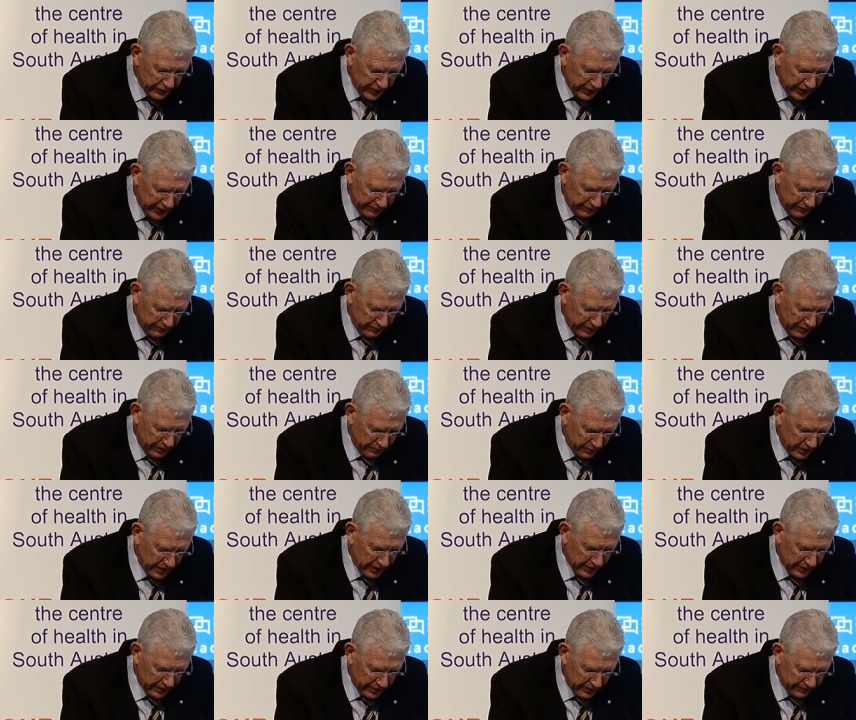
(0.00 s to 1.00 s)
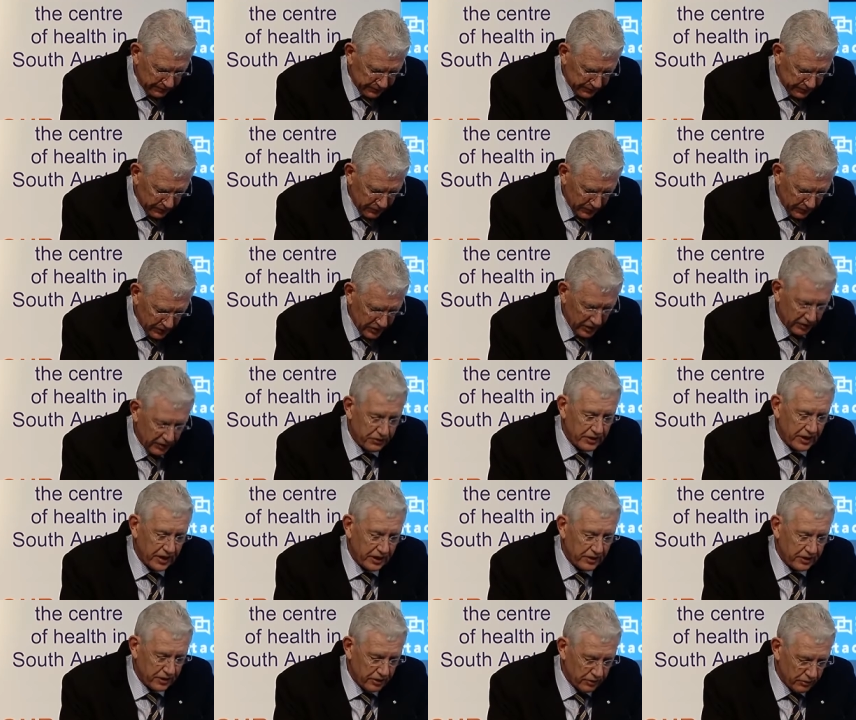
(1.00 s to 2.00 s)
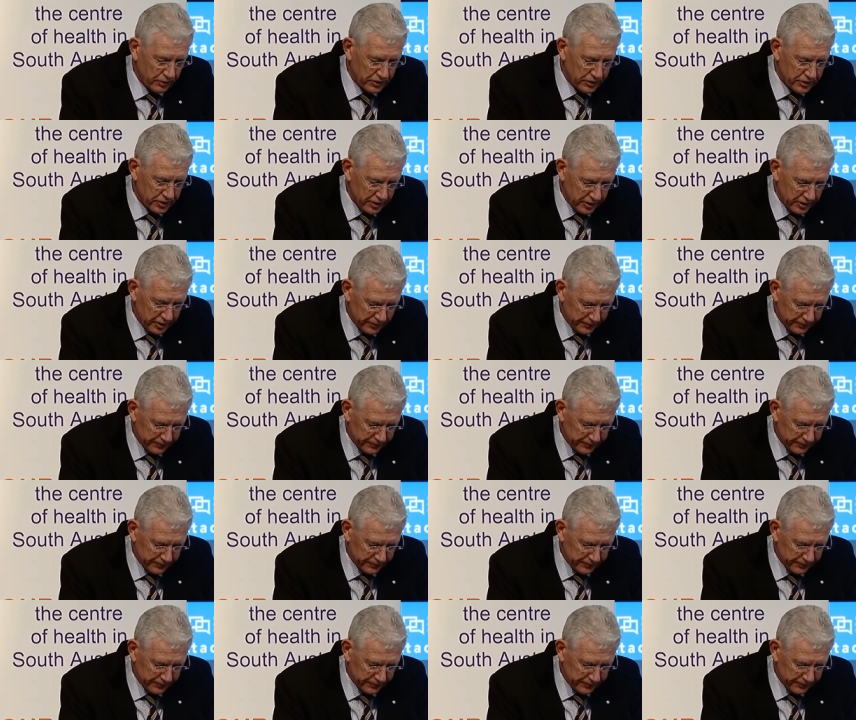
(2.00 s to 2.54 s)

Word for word: that from my brother, so thank you, Richie.